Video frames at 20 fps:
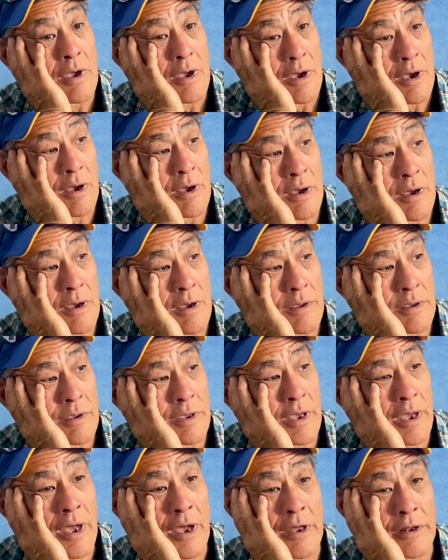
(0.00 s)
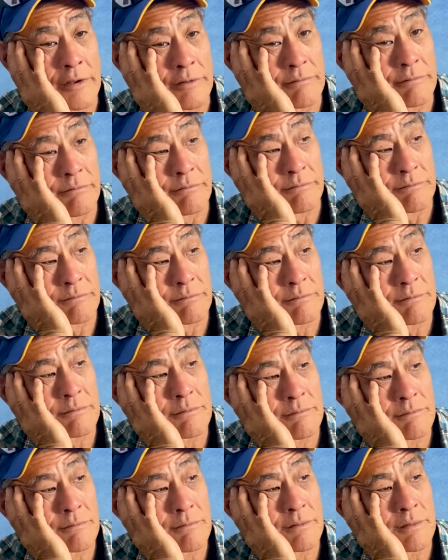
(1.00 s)
Yeah,
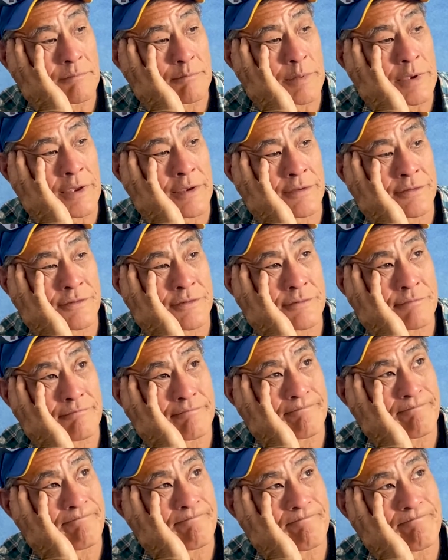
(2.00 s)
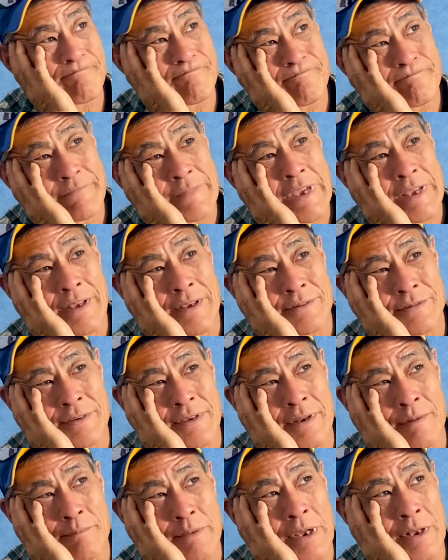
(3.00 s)
because like I
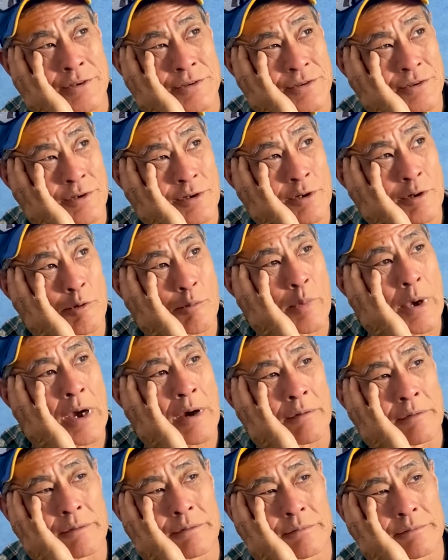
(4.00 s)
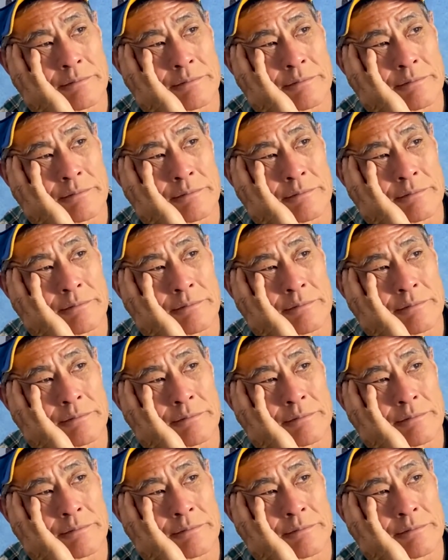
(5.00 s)
said, I'm not sure about